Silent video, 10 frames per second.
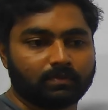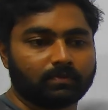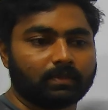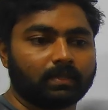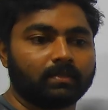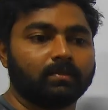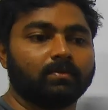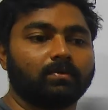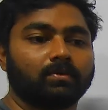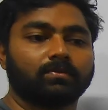You
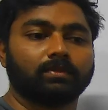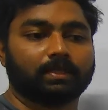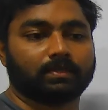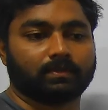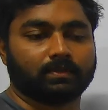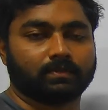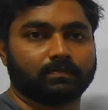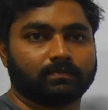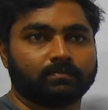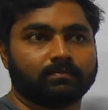can go through that one,
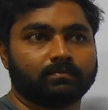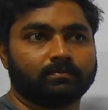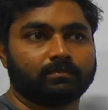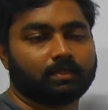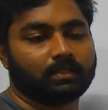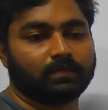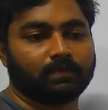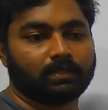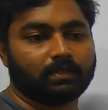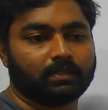and
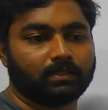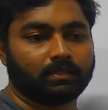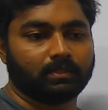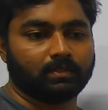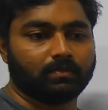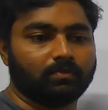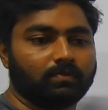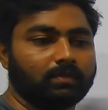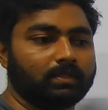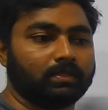definitely
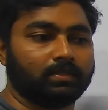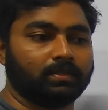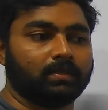you will